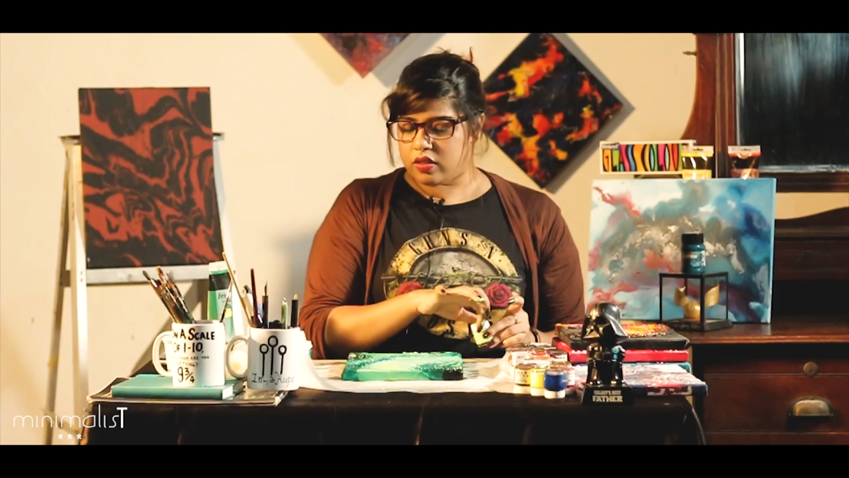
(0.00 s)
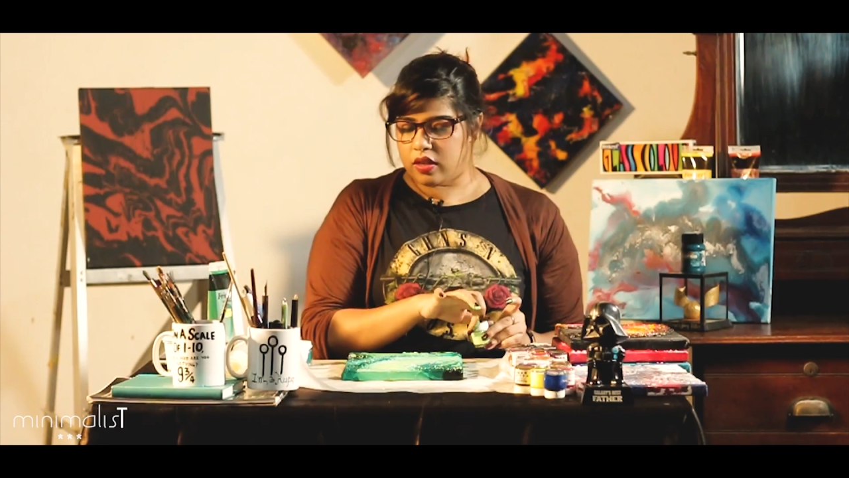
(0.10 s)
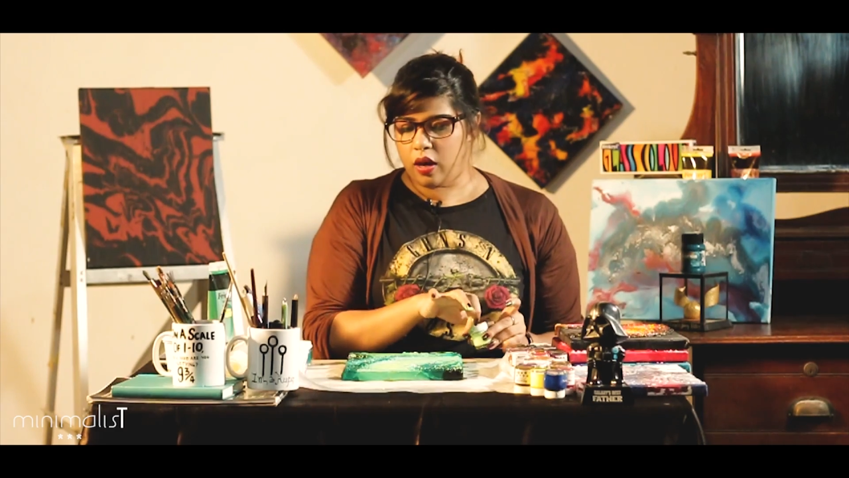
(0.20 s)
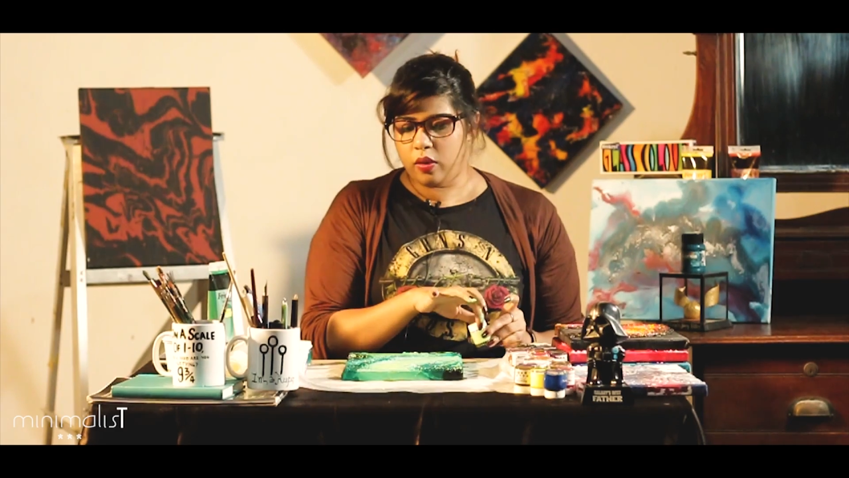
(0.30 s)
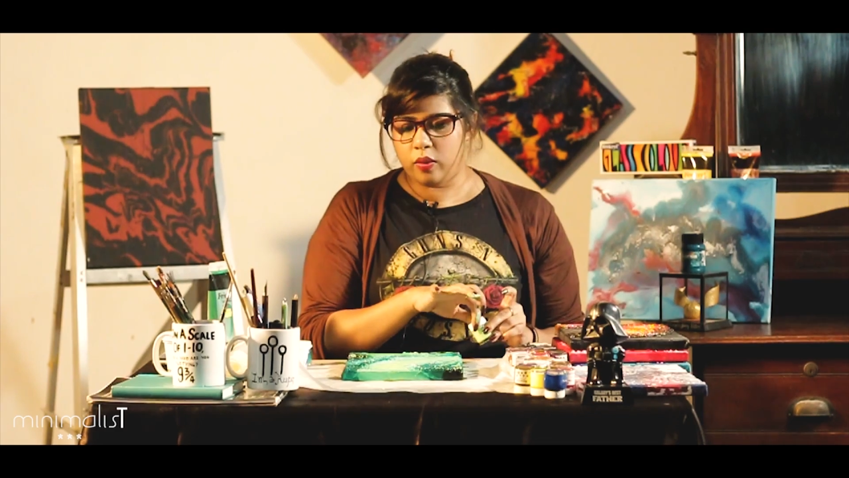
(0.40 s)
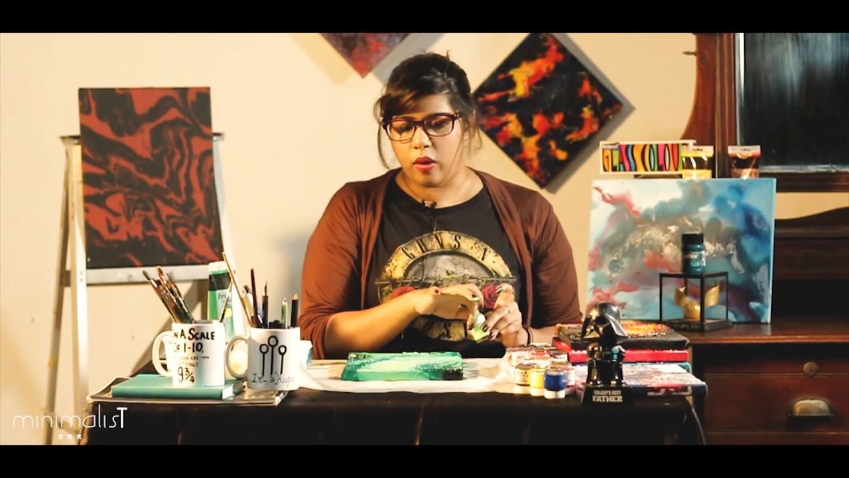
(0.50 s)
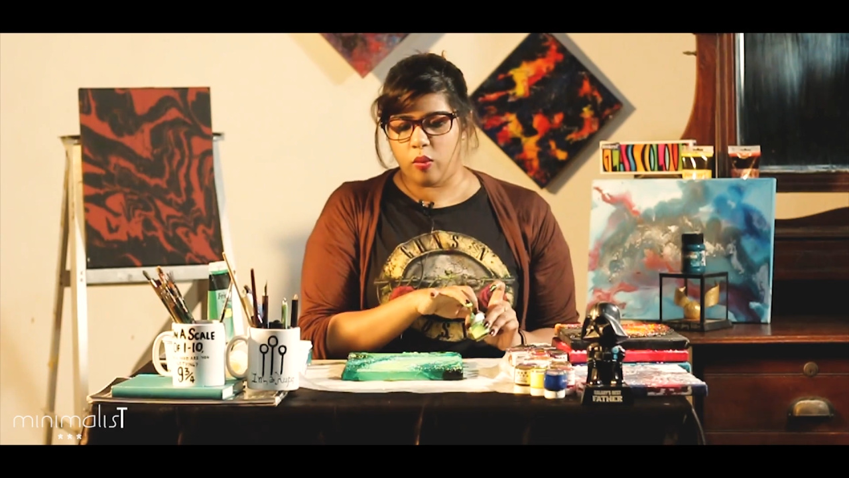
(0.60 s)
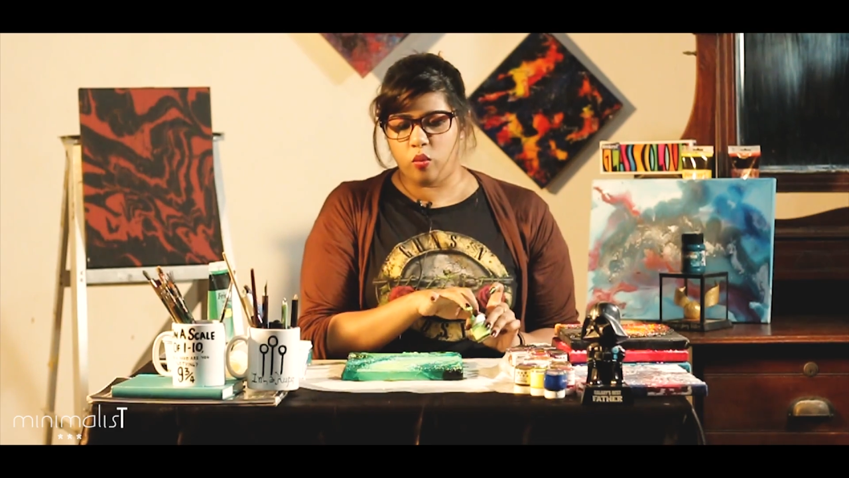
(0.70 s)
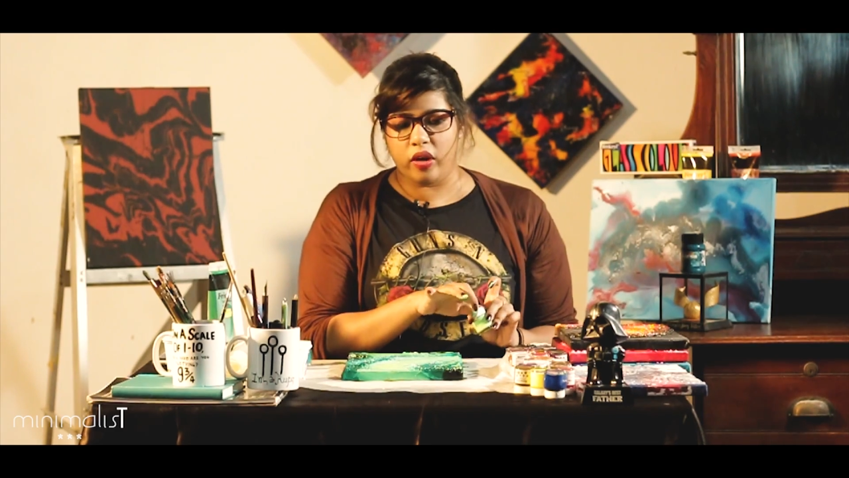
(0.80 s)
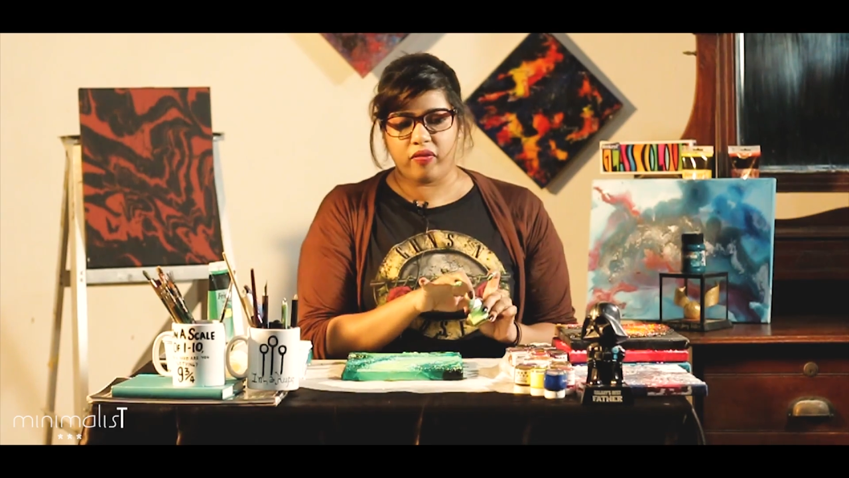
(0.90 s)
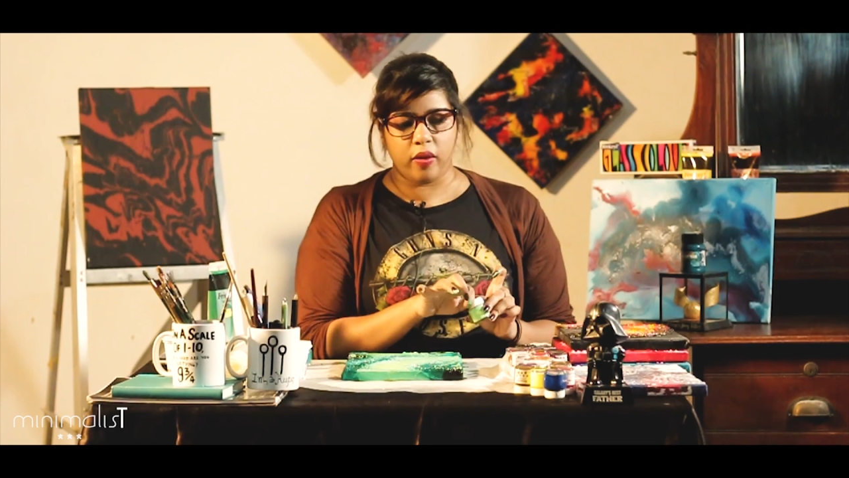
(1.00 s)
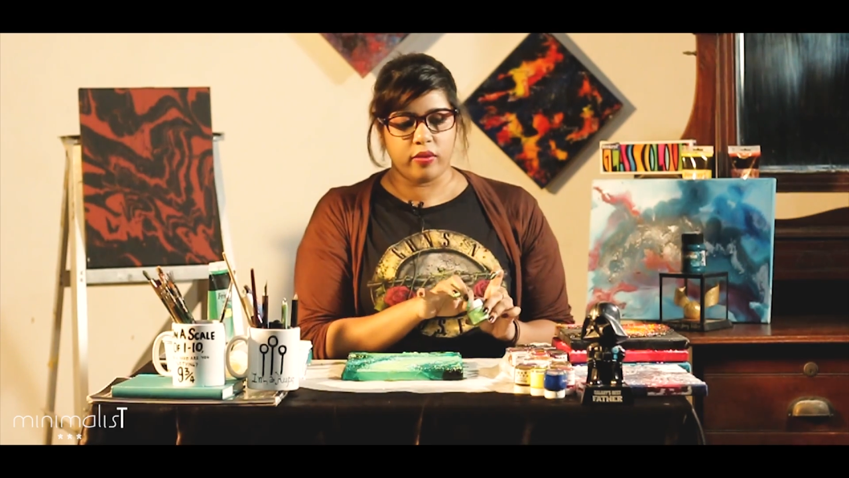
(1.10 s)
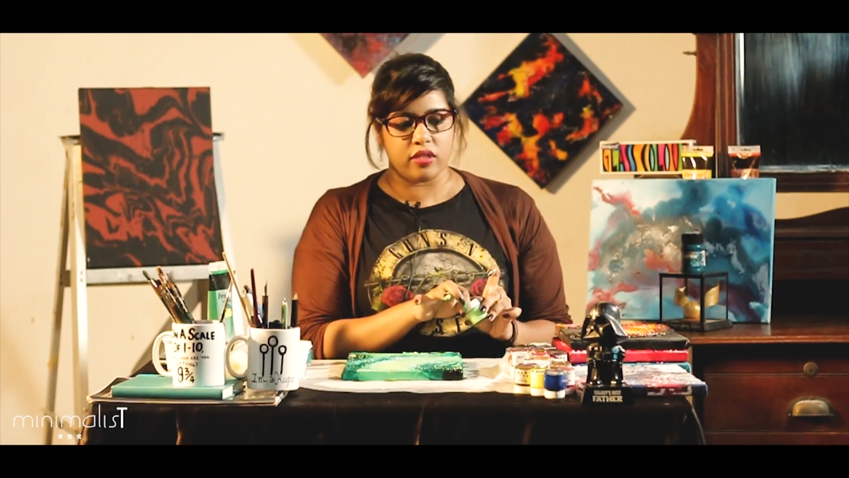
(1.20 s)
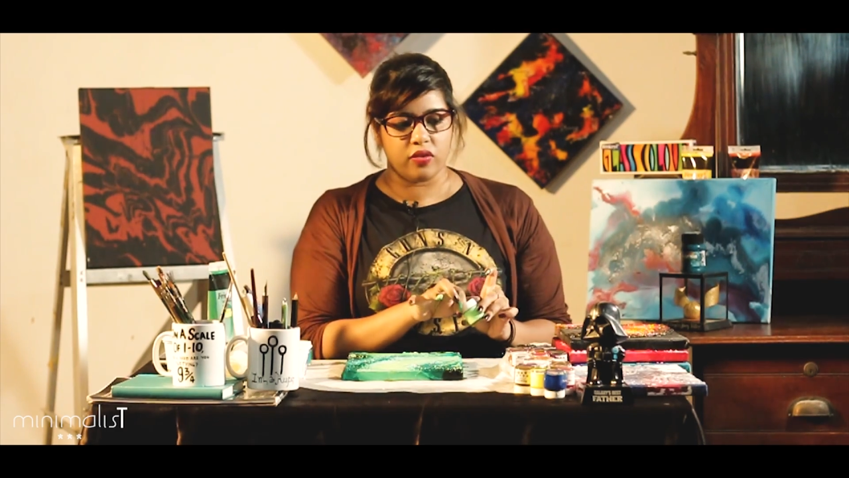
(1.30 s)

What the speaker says: So now if I was